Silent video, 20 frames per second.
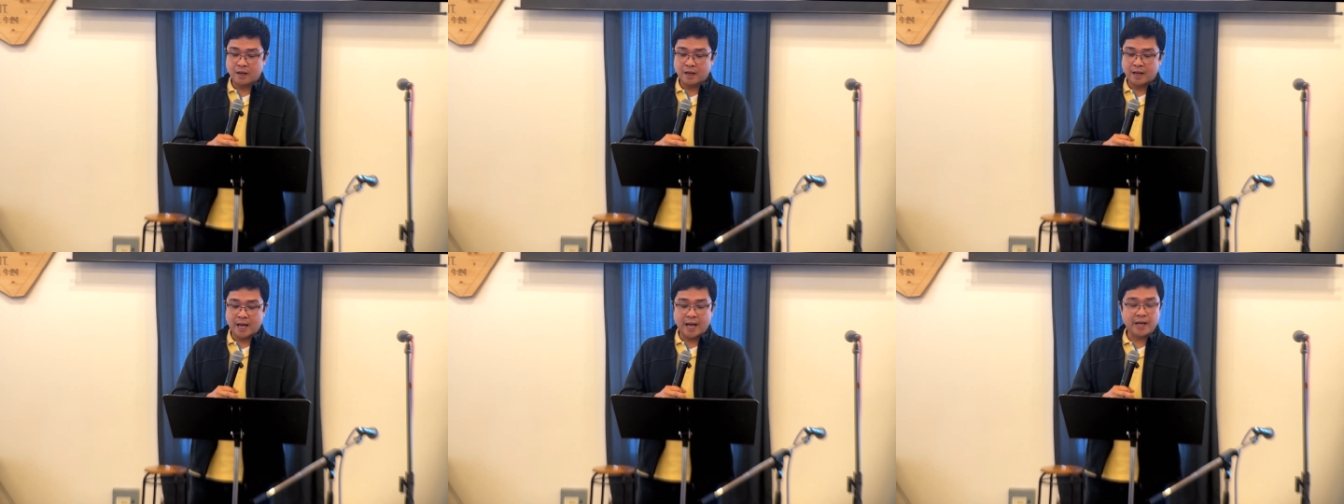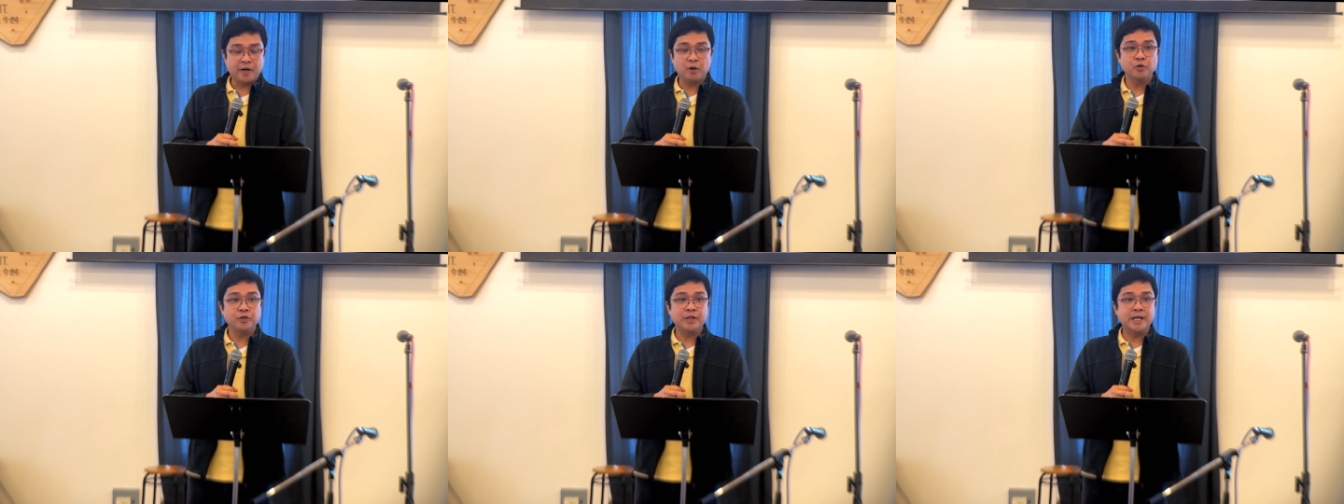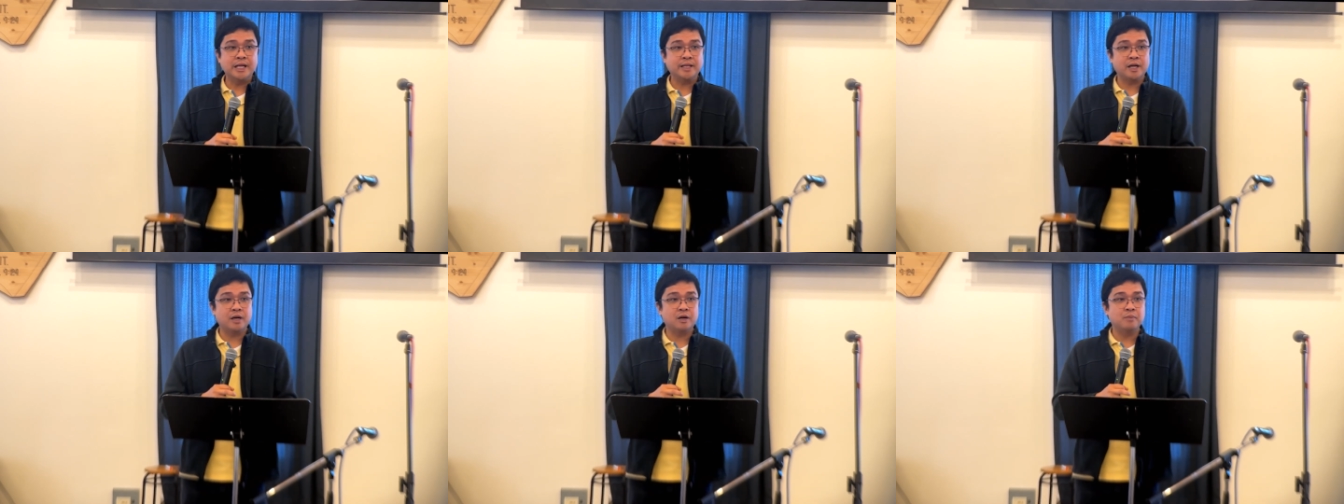I don't
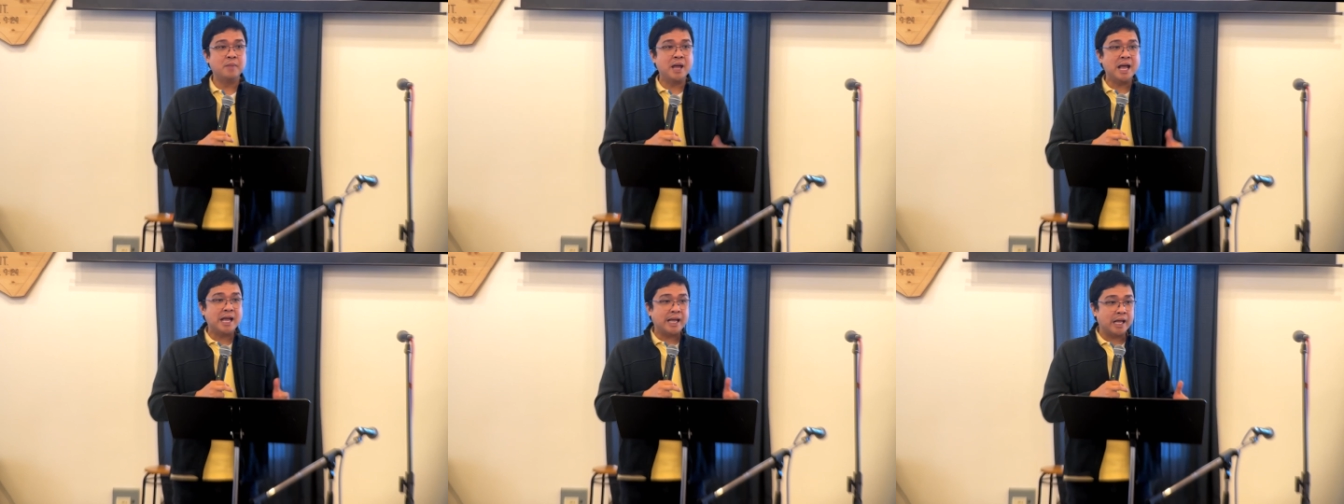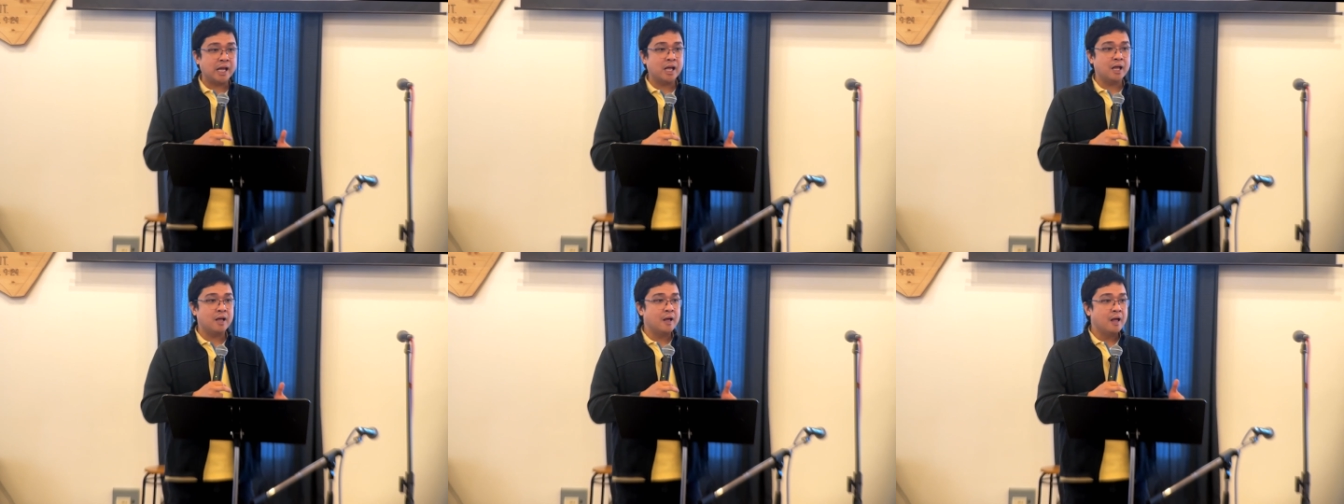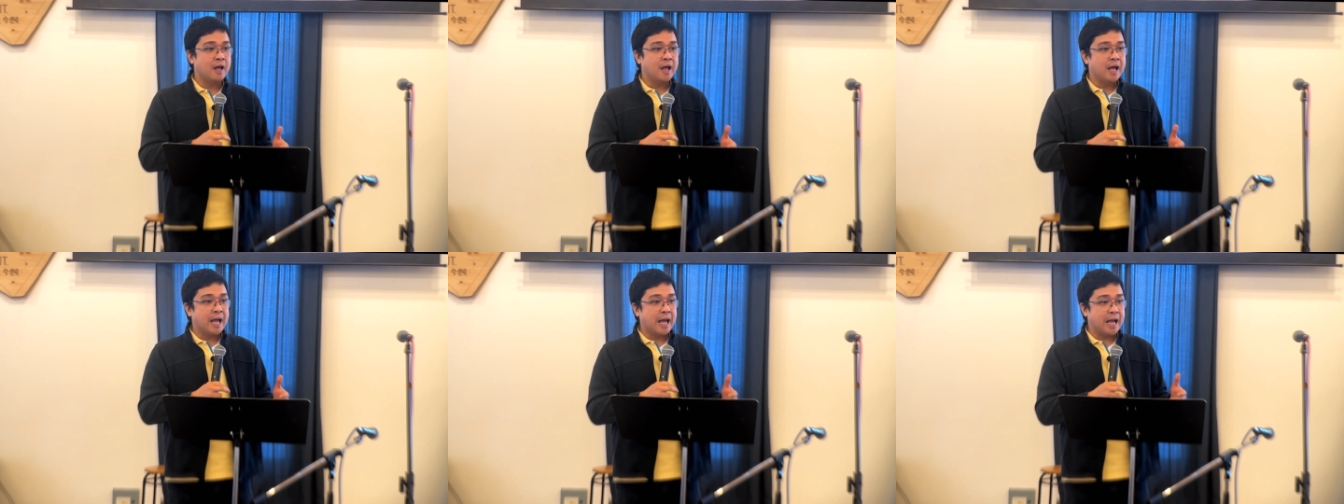think they're making
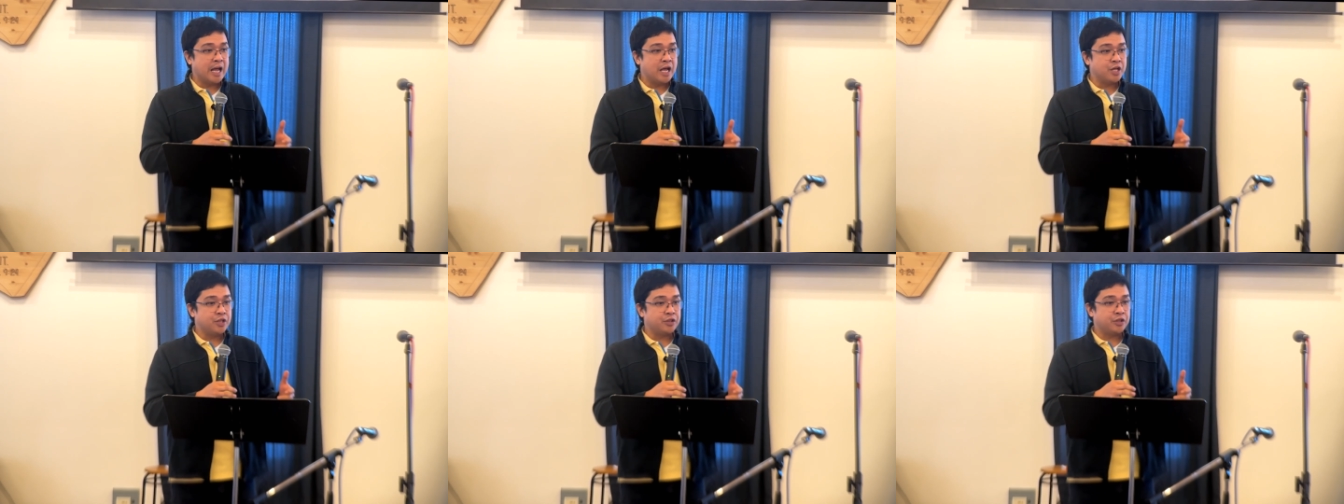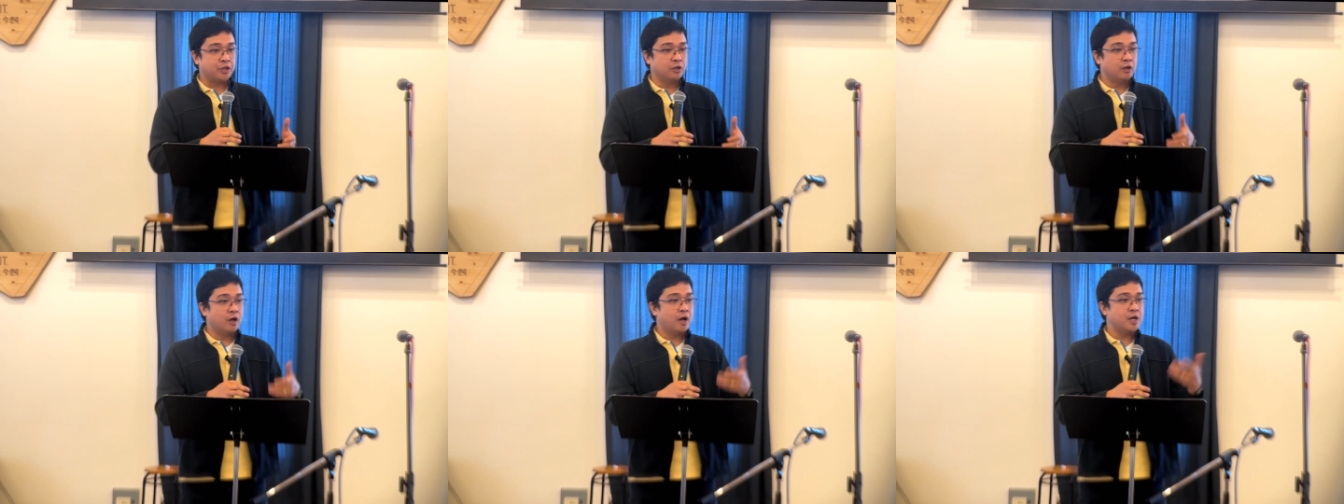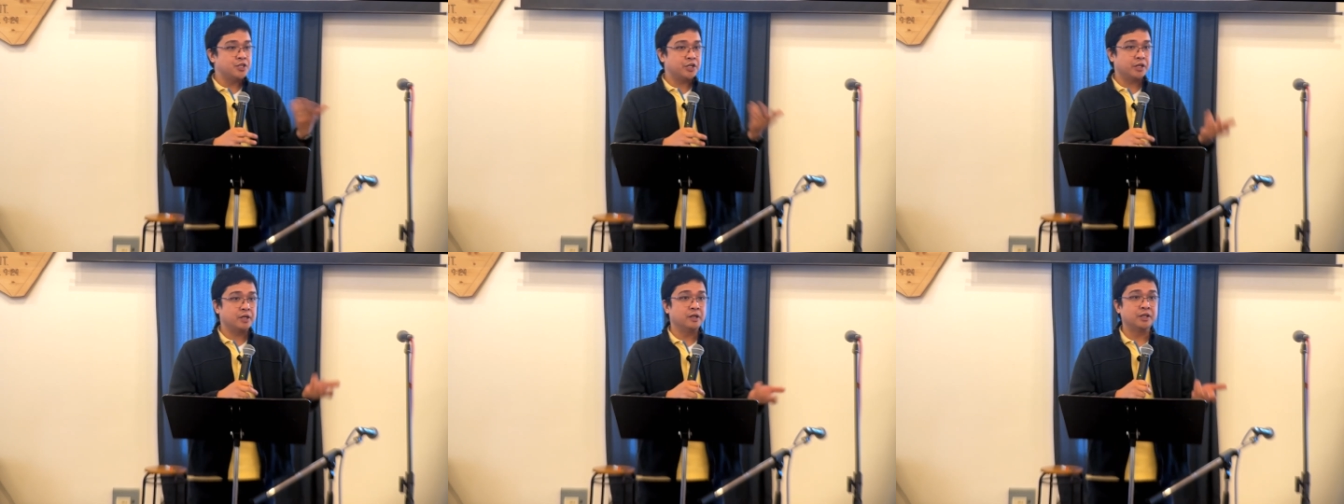a
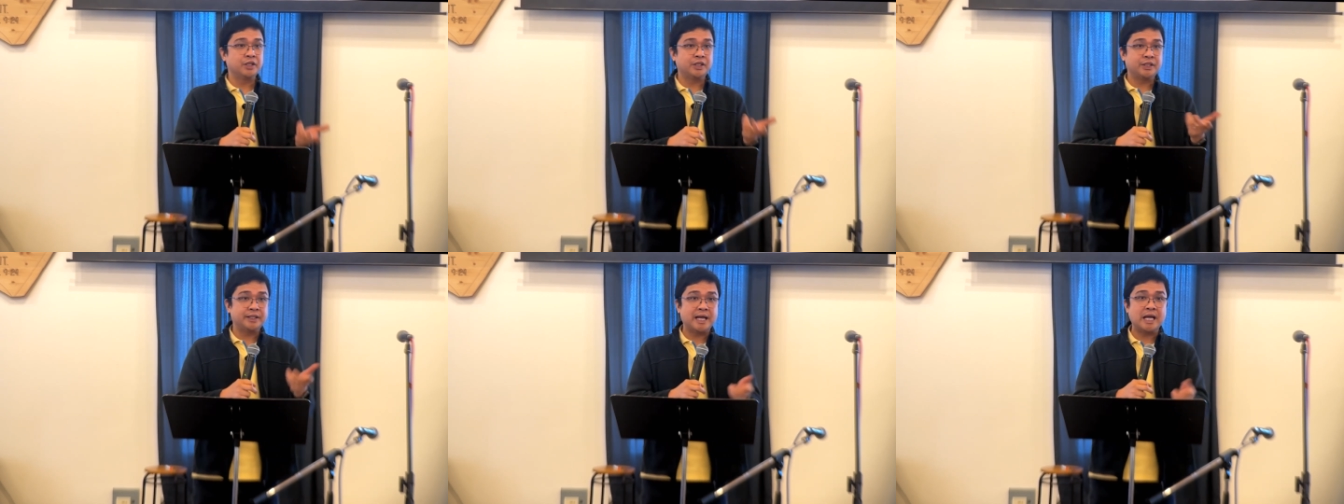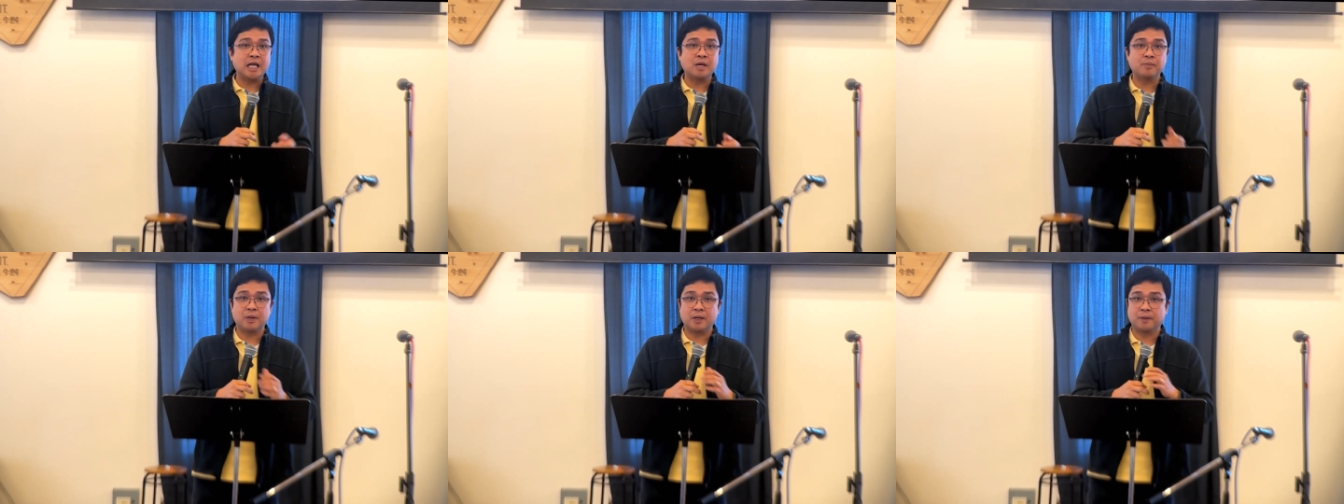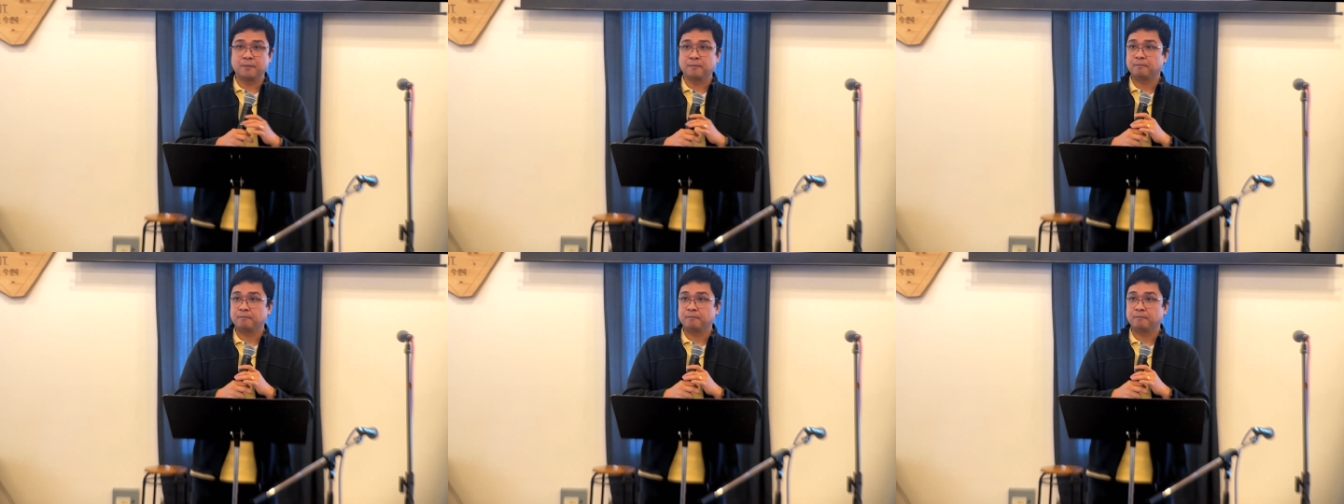theological statement